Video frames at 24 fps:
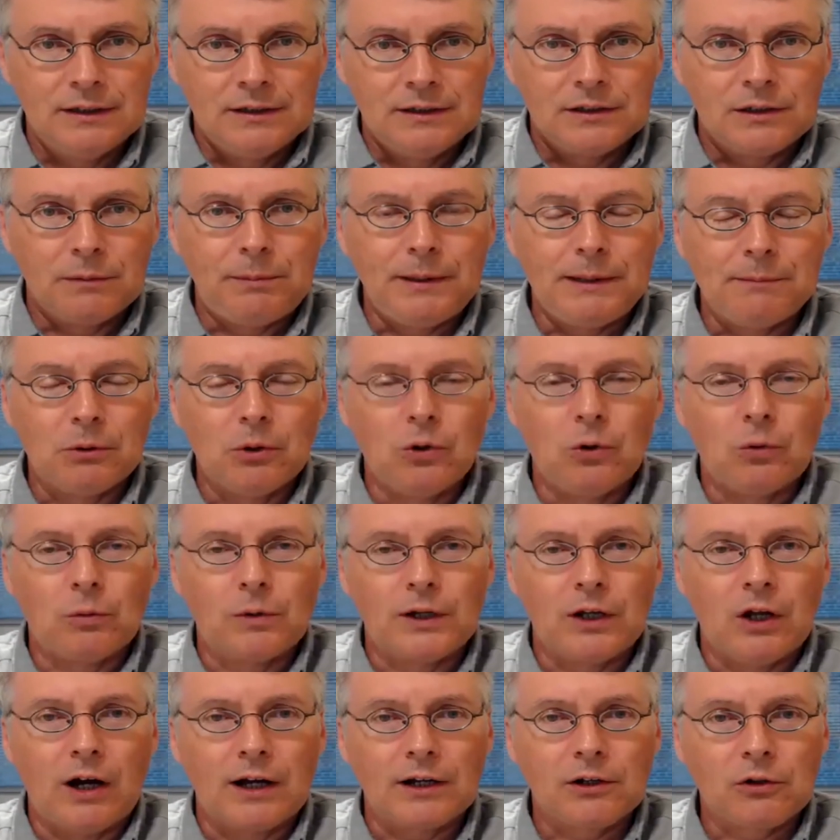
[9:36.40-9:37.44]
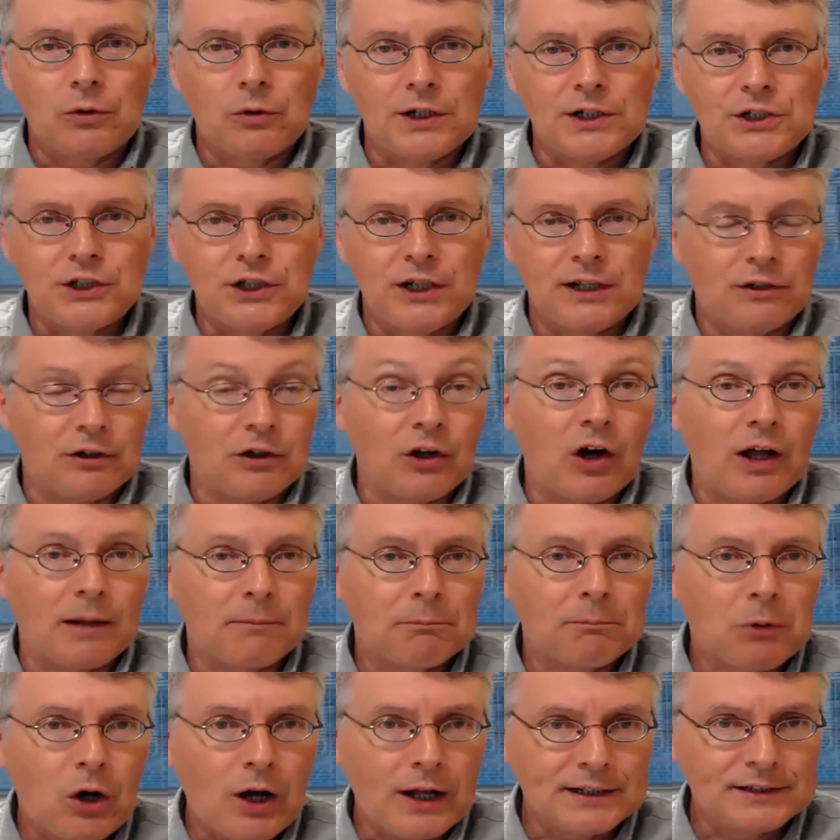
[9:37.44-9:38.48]
to people who were non-Christian or
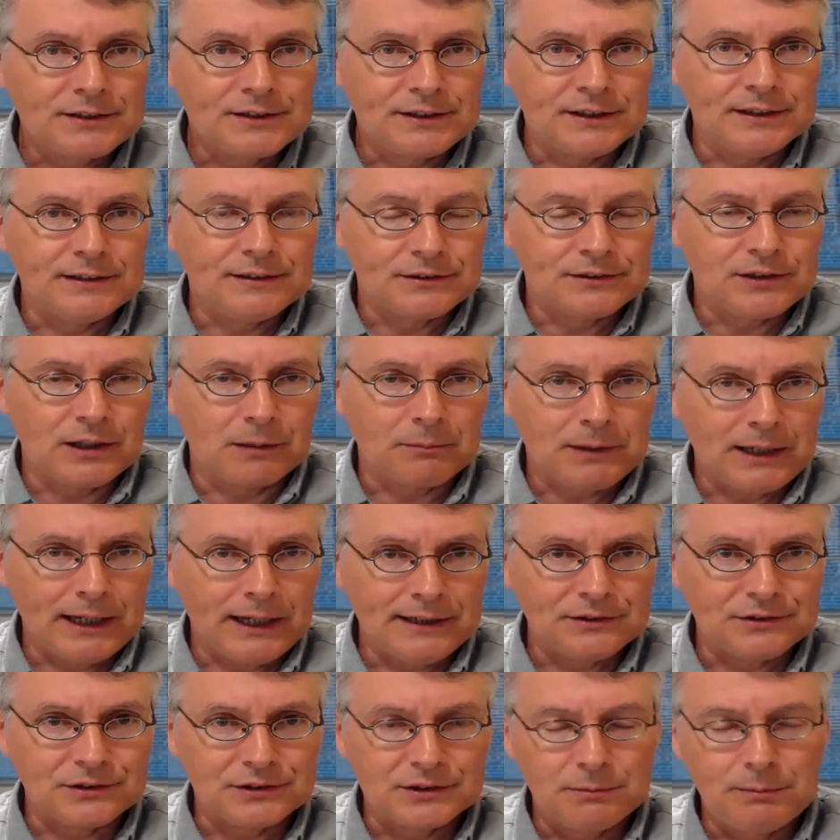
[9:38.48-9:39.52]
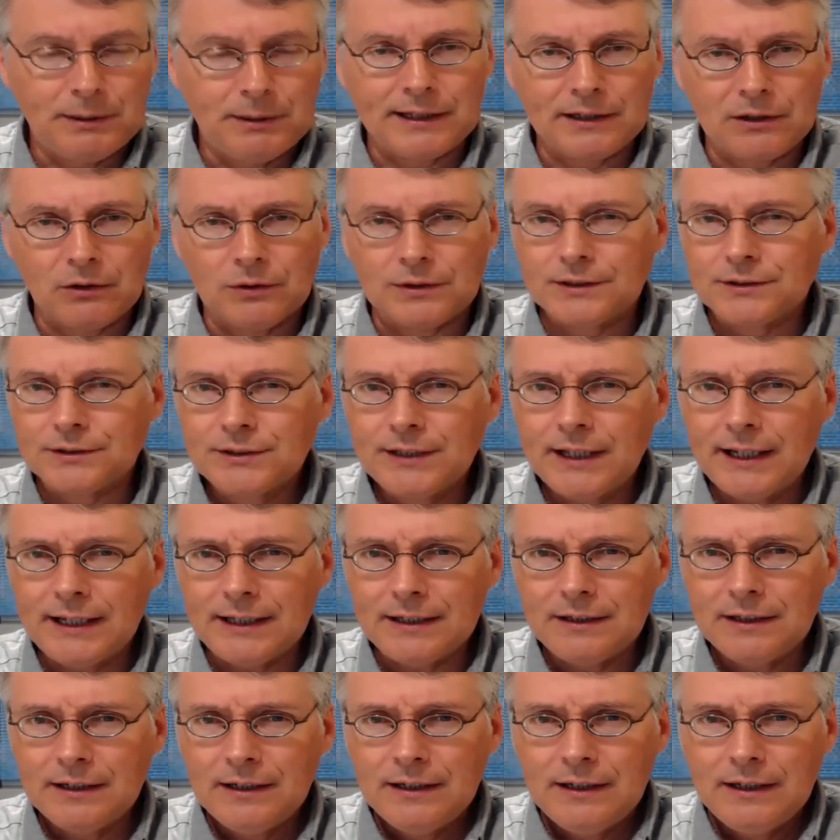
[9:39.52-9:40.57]
non-Protestant in some cases, depending on the
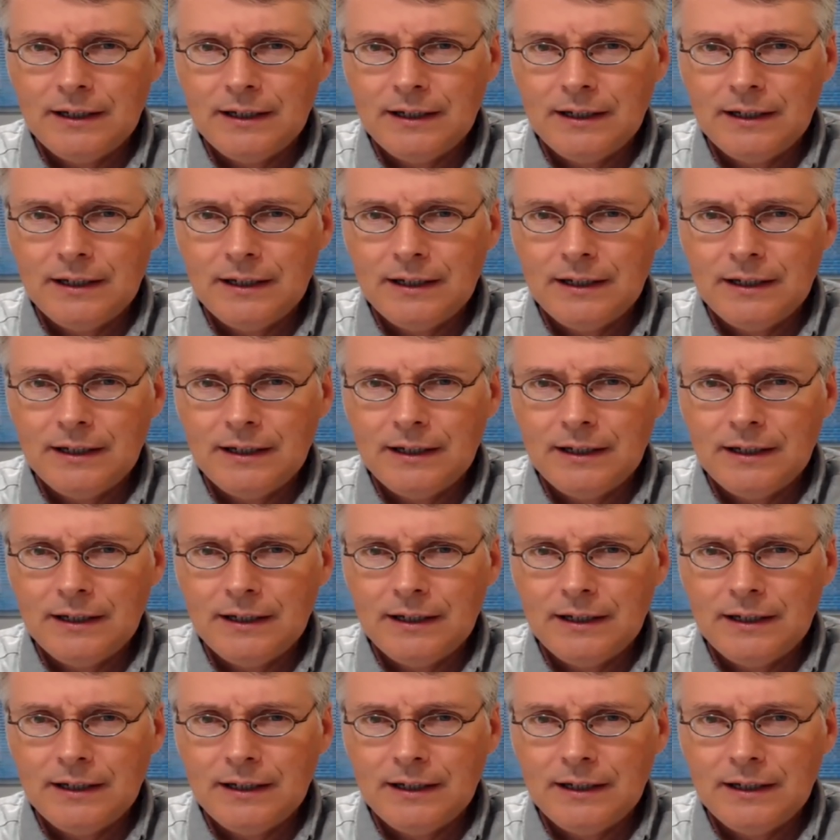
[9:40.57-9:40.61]
state.